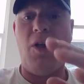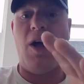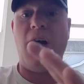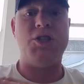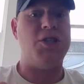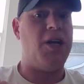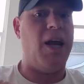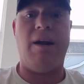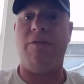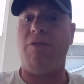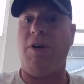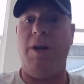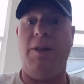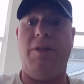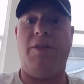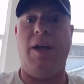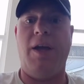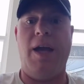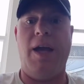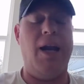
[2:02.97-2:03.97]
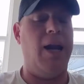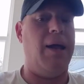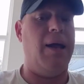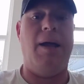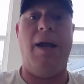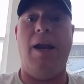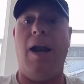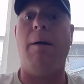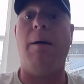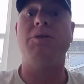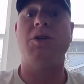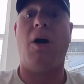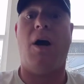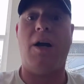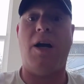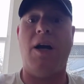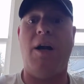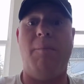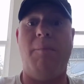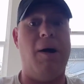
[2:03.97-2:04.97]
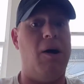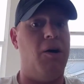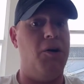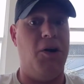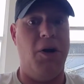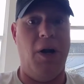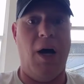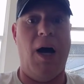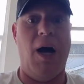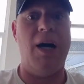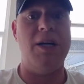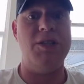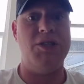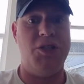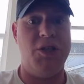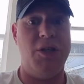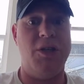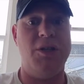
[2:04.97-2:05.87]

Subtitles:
everything, and I'm talking about not just